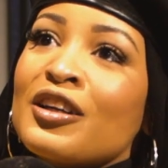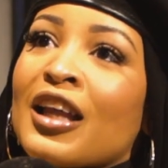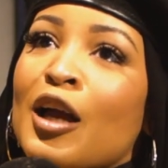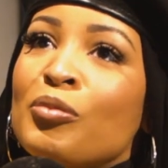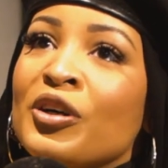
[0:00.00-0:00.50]

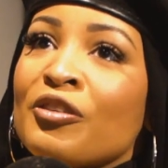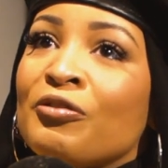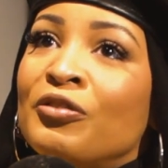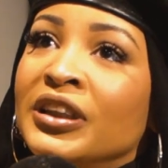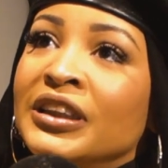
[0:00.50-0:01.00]
like, put a
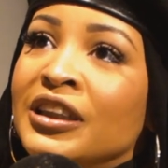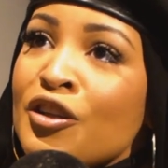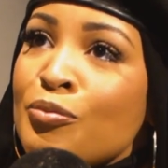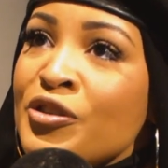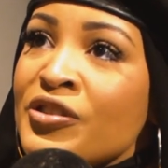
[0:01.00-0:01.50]
foot in
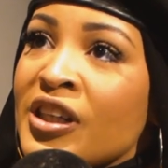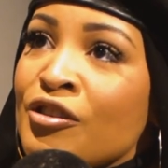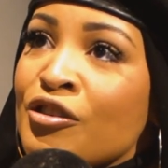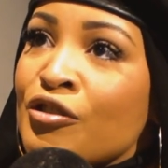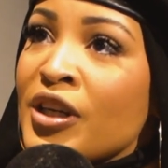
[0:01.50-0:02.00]
this music
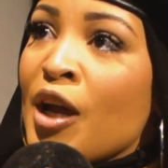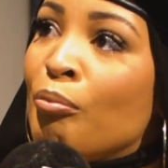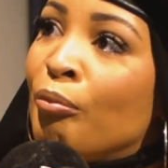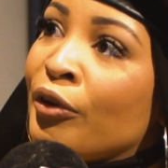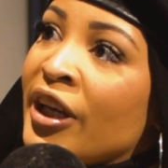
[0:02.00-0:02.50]
industry and
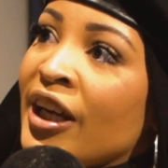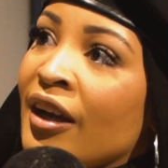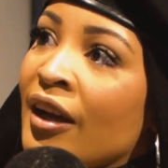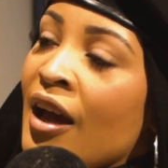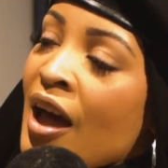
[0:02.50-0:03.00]
bring,